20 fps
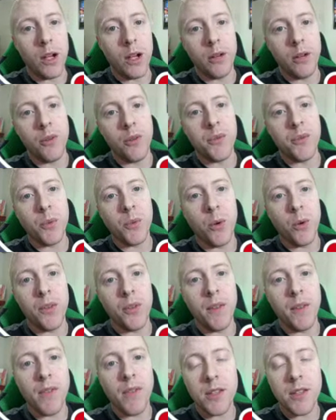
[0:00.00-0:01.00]
I don't know if it's worth
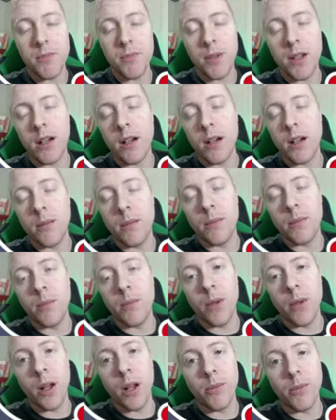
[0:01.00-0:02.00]
the investment. Um,
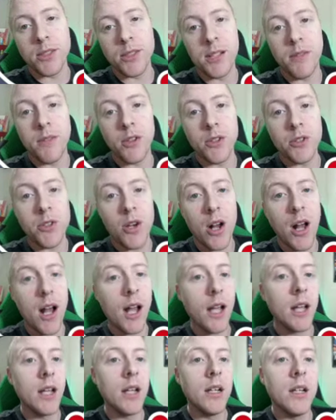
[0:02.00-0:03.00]
we can always give it a
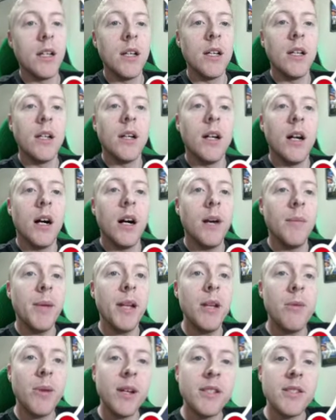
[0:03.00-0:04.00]
try. Um,
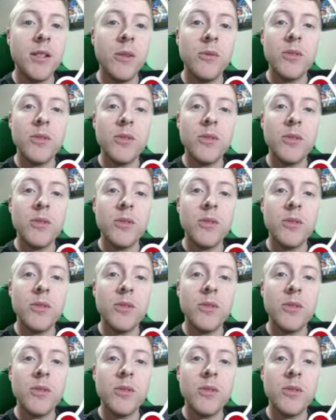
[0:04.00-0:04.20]
anyway, so